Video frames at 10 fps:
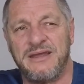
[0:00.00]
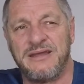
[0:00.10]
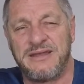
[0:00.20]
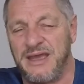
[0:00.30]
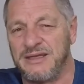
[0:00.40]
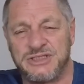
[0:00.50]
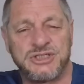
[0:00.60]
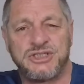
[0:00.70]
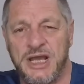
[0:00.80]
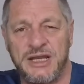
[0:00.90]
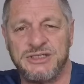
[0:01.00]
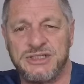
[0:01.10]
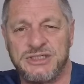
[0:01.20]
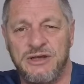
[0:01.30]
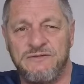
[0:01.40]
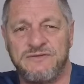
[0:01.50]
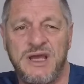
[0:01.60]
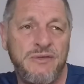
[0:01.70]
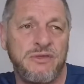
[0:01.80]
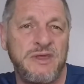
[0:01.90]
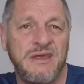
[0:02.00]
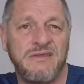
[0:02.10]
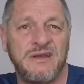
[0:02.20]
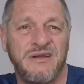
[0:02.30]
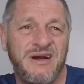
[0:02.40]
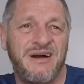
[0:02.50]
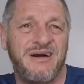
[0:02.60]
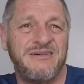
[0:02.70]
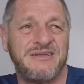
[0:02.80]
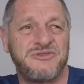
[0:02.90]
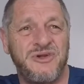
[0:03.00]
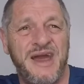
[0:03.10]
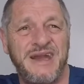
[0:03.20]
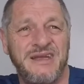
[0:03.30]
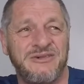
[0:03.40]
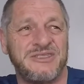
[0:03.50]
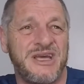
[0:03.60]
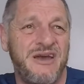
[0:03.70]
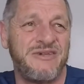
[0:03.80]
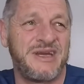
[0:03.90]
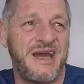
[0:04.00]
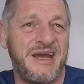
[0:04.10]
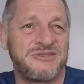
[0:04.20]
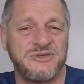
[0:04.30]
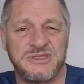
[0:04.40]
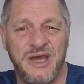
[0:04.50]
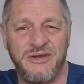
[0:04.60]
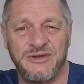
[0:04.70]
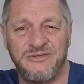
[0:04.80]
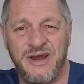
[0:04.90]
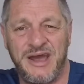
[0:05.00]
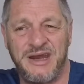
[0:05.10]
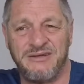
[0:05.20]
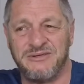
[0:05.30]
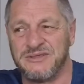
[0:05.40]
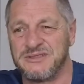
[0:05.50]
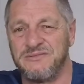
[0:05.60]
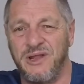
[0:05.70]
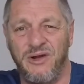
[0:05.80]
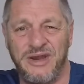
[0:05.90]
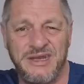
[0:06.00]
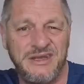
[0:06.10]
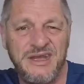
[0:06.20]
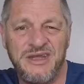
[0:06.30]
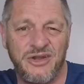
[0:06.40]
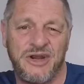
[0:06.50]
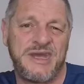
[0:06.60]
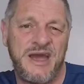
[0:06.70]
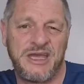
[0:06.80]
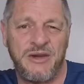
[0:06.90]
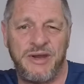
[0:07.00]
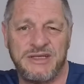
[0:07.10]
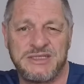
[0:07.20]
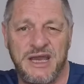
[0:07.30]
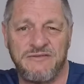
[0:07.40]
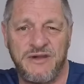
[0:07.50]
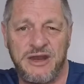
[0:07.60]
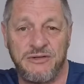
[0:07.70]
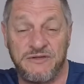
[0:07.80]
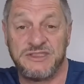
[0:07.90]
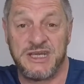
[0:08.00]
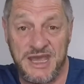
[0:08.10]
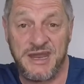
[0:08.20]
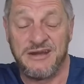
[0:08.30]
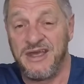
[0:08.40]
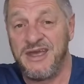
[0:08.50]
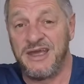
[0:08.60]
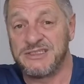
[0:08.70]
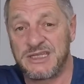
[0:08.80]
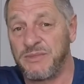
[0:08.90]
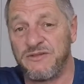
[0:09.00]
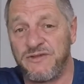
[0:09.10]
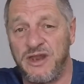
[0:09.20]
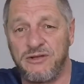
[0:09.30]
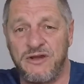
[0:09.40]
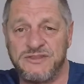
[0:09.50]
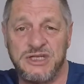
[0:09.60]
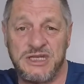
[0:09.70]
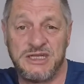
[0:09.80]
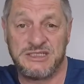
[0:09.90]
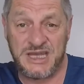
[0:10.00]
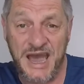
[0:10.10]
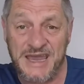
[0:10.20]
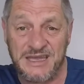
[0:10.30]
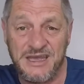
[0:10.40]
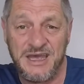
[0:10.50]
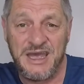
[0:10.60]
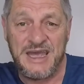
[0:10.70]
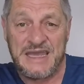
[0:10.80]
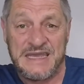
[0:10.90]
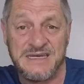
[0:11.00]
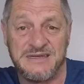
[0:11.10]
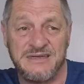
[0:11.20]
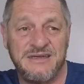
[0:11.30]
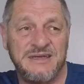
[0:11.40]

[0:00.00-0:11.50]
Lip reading: yeah, just challenge yourself. Don't think that, it's raining or it's overcast or it's going to rain or it's lightning, that I can't go out and take photographs. You can. And some of the photographs you can take in